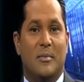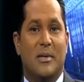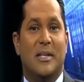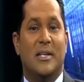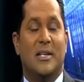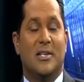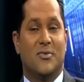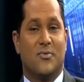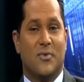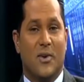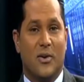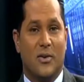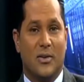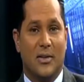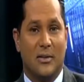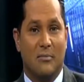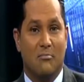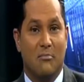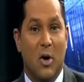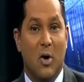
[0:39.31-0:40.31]
the media's
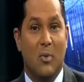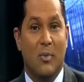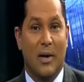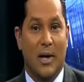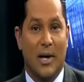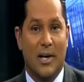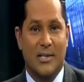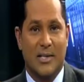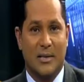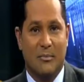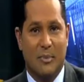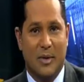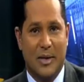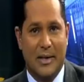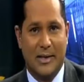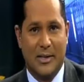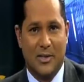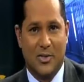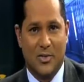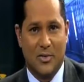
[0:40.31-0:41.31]
role in mobilizing
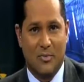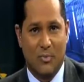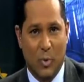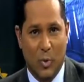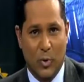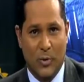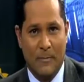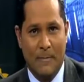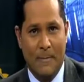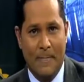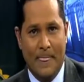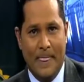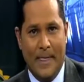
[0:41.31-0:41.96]
political support,